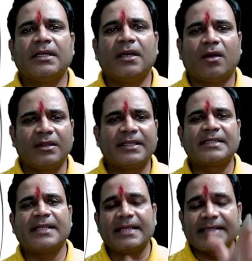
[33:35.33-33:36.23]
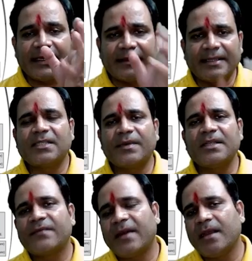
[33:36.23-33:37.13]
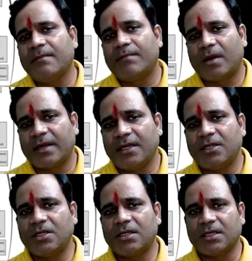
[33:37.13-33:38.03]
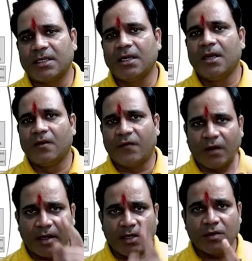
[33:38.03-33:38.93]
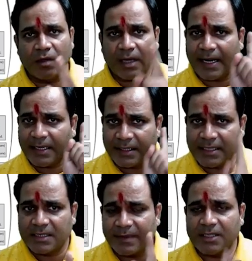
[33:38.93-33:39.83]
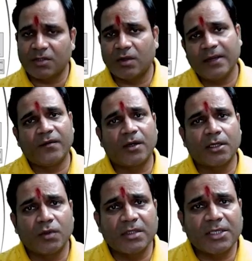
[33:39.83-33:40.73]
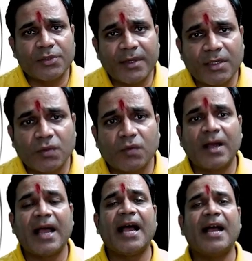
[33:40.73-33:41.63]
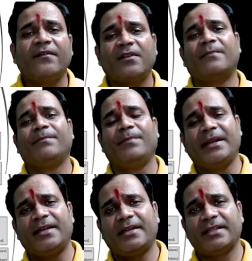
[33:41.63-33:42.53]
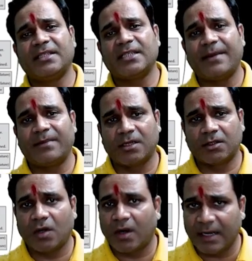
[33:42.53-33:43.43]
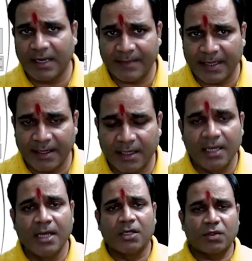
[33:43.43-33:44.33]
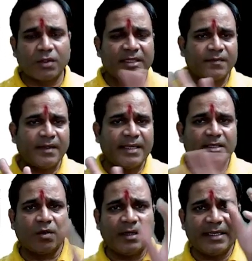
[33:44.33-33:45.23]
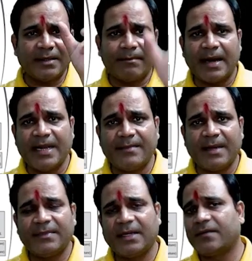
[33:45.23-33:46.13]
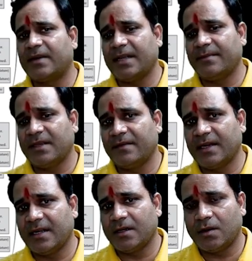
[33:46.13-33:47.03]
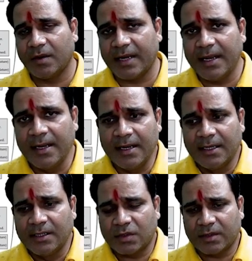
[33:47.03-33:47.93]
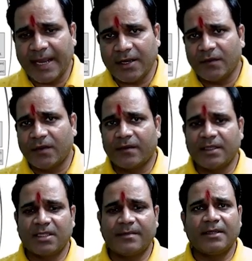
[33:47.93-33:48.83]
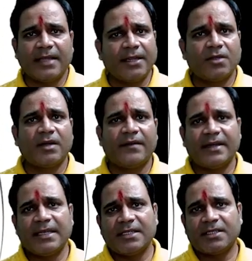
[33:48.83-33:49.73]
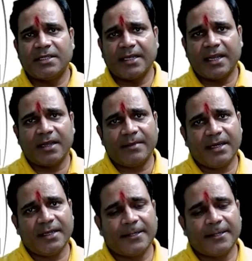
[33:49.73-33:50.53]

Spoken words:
these things, and this one is very important for you, and this one is only for those students who have completed this chapter thoroughly, my dear. So this one is only the mind map that what I am given here. Okay. So thank you for watching me. Thank you. Have a nice day. Take care, my dear.